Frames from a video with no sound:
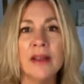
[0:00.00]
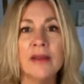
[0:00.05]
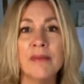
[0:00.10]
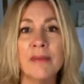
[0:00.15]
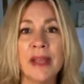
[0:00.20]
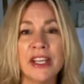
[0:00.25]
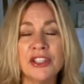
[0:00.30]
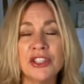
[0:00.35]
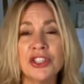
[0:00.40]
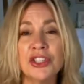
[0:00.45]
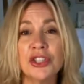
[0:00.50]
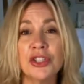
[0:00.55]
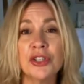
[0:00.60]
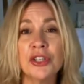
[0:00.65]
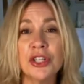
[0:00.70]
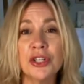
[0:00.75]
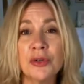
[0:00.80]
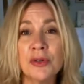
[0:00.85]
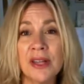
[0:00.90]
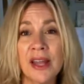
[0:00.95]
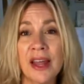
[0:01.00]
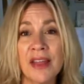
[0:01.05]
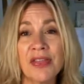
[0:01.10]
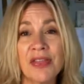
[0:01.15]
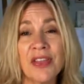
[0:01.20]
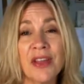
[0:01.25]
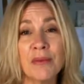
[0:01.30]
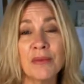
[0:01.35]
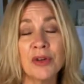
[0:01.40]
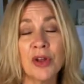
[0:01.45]
make sure you let
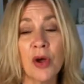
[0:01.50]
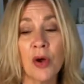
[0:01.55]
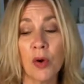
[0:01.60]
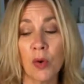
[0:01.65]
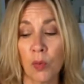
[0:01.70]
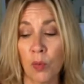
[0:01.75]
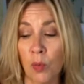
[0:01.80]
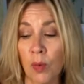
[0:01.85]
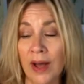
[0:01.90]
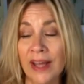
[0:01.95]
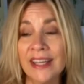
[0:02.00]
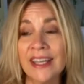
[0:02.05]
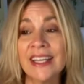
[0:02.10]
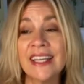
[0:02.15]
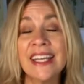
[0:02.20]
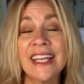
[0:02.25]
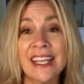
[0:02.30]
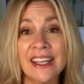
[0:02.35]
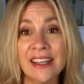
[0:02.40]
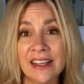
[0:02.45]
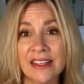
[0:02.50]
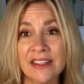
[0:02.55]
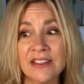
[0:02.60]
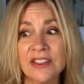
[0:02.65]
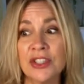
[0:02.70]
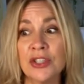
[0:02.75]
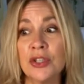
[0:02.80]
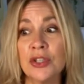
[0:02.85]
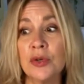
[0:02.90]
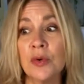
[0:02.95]
them know what it is
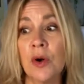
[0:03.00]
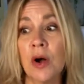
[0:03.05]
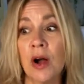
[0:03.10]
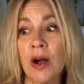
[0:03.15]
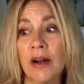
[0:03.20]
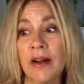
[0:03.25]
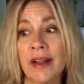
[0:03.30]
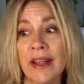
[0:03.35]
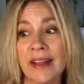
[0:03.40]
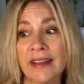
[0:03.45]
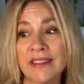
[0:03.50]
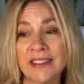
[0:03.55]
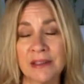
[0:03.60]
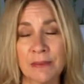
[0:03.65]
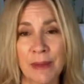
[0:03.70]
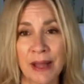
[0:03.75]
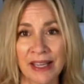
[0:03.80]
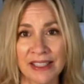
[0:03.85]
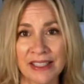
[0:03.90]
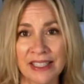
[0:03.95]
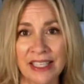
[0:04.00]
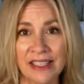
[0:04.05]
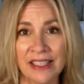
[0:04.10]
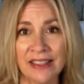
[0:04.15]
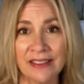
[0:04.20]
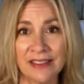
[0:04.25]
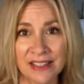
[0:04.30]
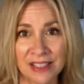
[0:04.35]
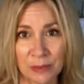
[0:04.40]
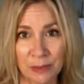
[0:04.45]
you are expecting
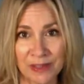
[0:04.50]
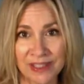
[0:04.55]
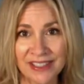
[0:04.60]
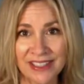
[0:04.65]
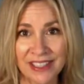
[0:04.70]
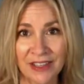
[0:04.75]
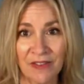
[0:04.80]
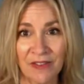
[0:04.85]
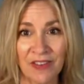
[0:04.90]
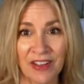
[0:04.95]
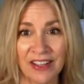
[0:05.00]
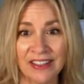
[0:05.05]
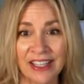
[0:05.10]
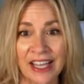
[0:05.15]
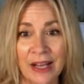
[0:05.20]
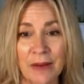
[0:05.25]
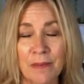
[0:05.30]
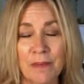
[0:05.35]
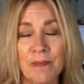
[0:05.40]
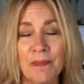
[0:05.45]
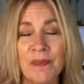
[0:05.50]
specifically.